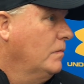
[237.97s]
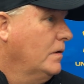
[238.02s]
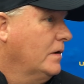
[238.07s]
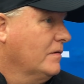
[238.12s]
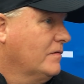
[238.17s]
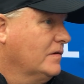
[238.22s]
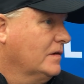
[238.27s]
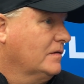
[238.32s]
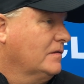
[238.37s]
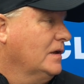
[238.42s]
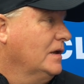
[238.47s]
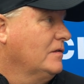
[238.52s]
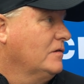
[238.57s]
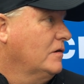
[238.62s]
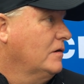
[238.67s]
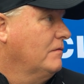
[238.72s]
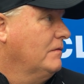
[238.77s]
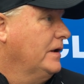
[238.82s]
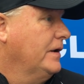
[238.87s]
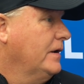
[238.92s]
We're on a 6-day
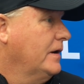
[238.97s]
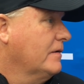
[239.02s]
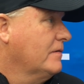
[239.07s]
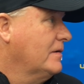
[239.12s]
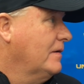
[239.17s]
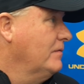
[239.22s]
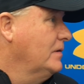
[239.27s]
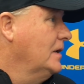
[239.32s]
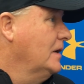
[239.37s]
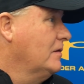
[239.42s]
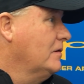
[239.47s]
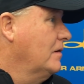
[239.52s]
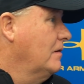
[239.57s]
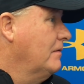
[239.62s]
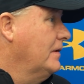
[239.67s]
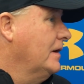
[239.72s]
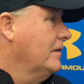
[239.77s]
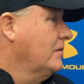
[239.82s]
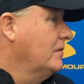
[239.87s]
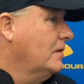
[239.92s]
turnaround, not a 7-day
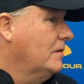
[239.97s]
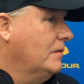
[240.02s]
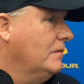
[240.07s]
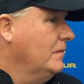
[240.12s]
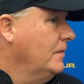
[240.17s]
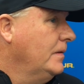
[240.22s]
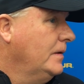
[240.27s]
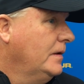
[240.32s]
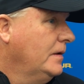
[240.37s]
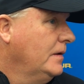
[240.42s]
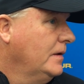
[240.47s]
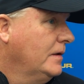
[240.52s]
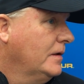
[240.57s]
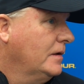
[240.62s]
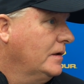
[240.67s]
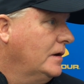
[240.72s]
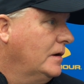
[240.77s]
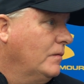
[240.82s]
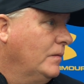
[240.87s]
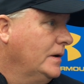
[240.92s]
turnaround. So,
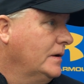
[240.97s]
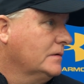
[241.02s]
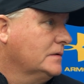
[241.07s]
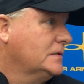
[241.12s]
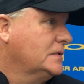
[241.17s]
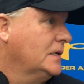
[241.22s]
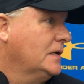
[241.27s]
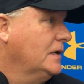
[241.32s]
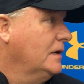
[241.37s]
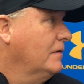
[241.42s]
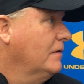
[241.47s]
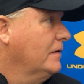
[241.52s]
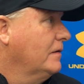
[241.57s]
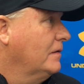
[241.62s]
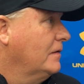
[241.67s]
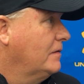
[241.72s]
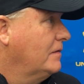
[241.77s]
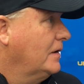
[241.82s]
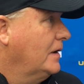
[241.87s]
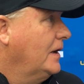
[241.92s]
we don't sit here
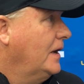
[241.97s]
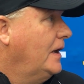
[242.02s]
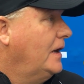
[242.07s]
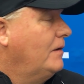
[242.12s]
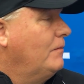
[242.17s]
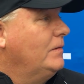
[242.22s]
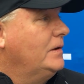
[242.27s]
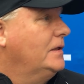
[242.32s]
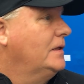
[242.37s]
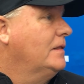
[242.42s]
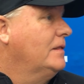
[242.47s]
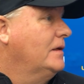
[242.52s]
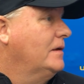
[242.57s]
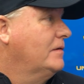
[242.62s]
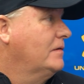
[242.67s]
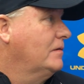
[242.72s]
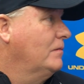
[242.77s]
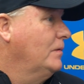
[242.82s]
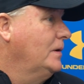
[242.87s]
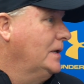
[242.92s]
and say, hey, we did
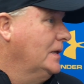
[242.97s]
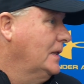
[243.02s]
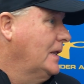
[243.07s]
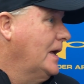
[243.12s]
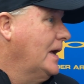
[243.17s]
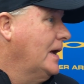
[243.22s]
this and we did